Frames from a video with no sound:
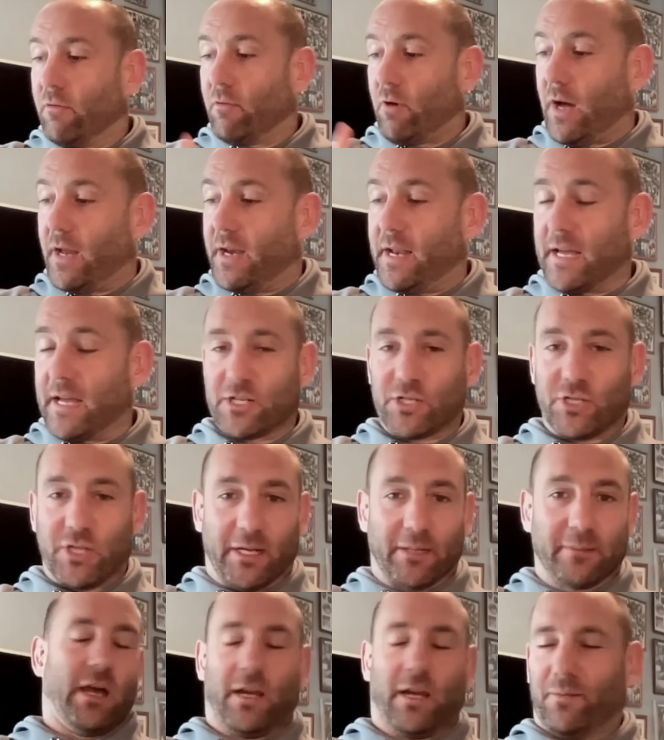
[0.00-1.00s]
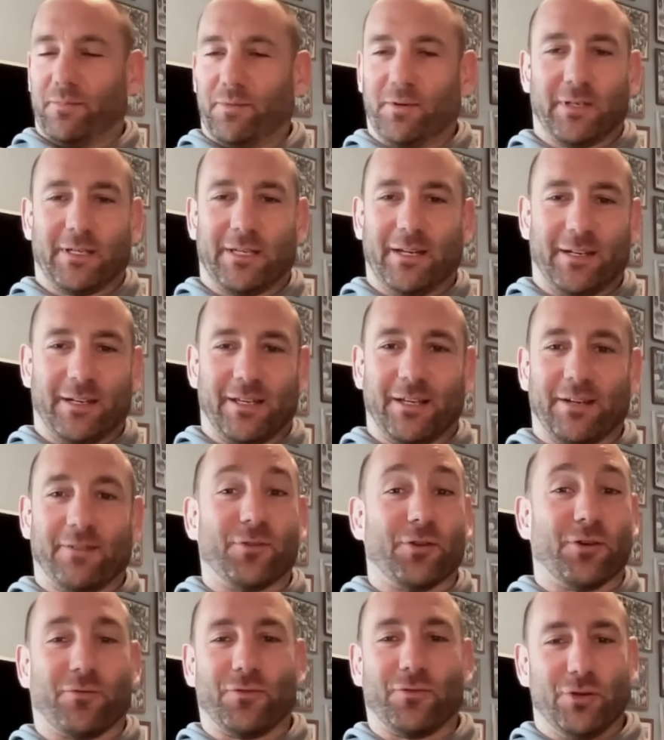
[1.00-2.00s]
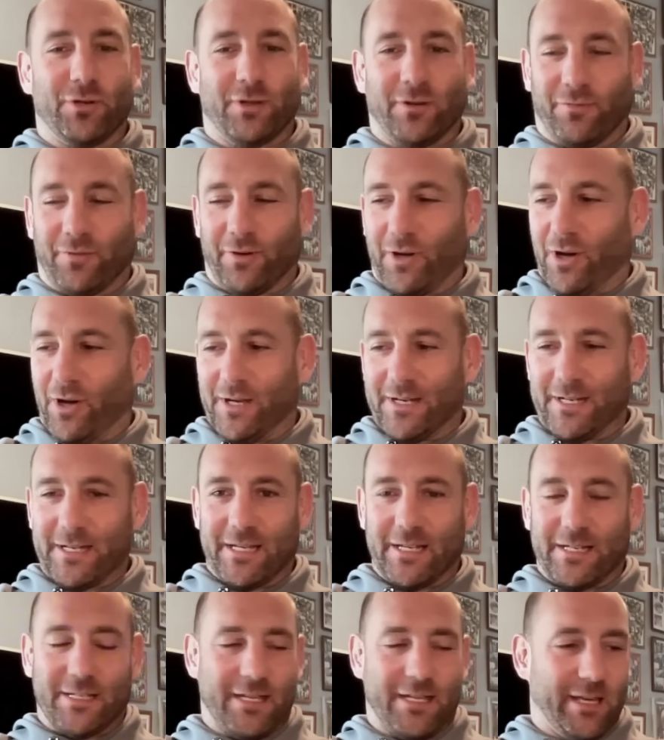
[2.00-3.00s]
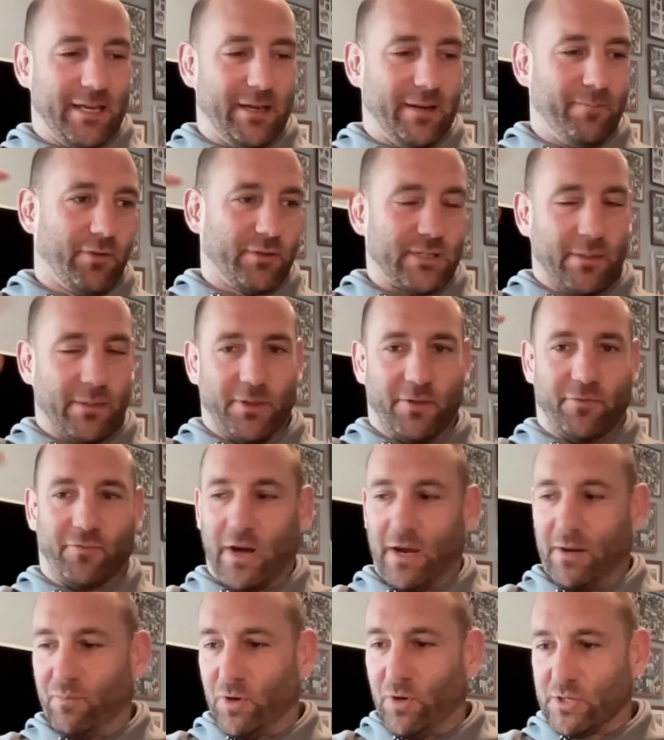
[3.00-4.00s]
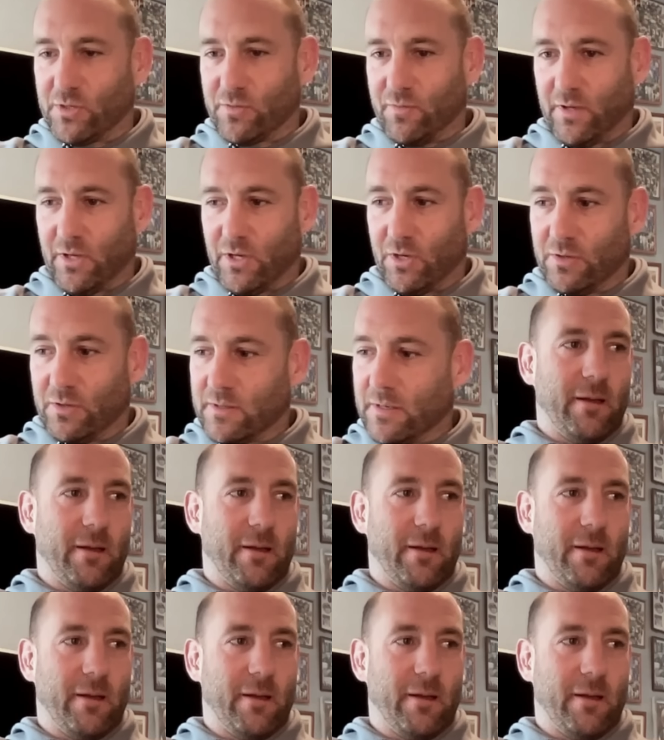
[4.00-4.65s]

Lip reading: Right, next thing, and I'm going to give you a few different ideas here, some of the frameworks for use.